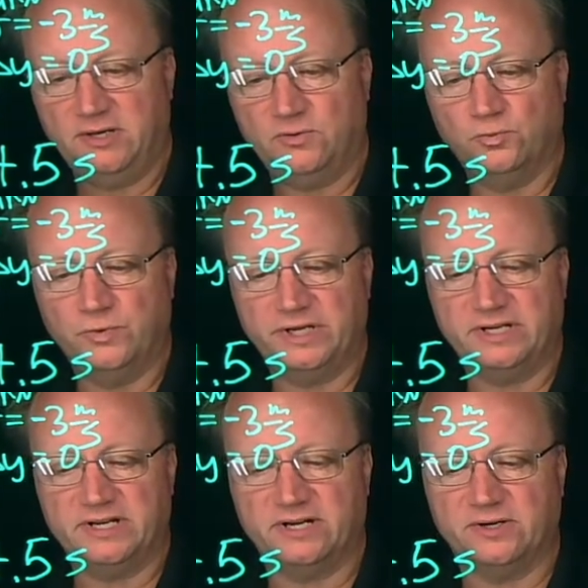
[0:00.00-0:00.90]
We
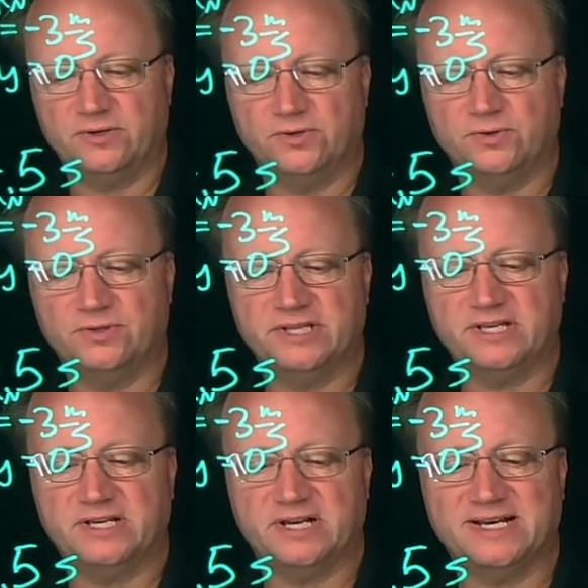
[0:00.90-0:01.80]
know
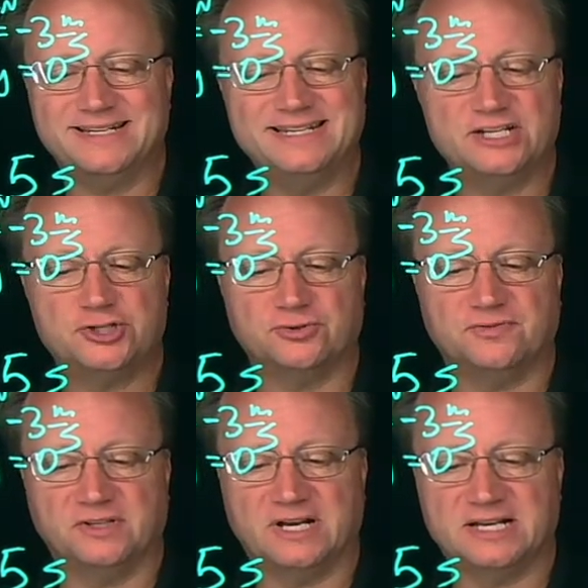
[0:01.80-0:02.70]
the initial
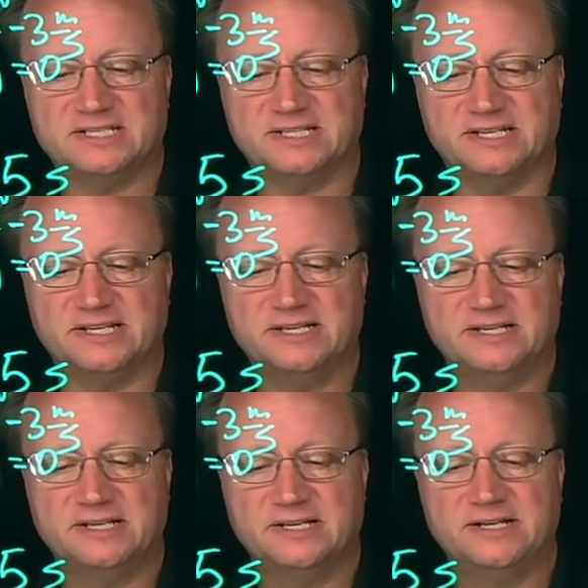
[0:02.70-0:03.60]
velocity,
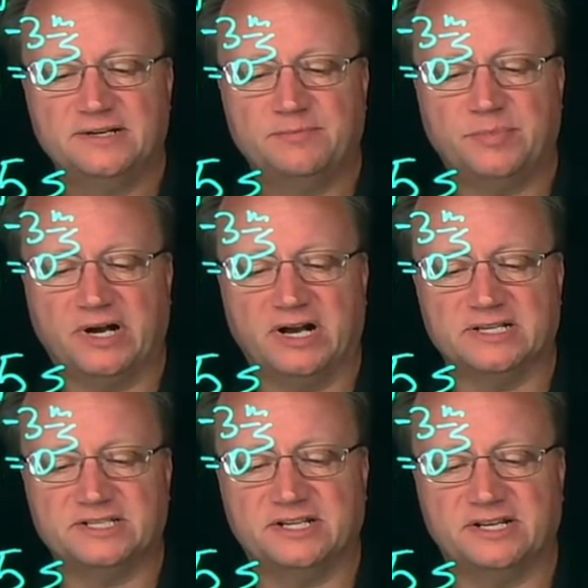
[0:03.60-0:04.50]

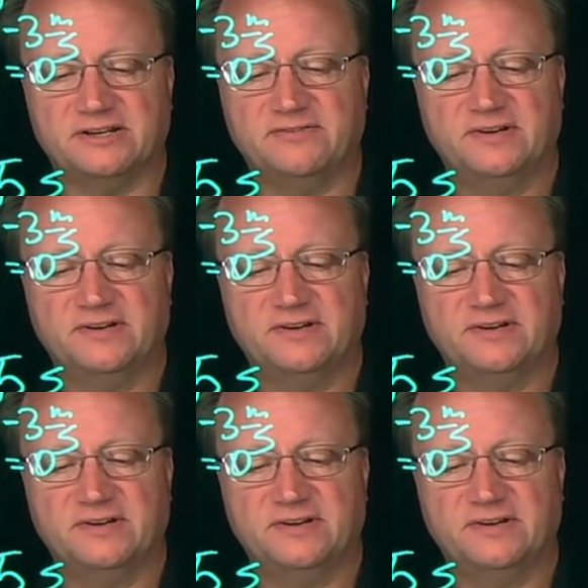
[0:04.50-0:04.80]
positive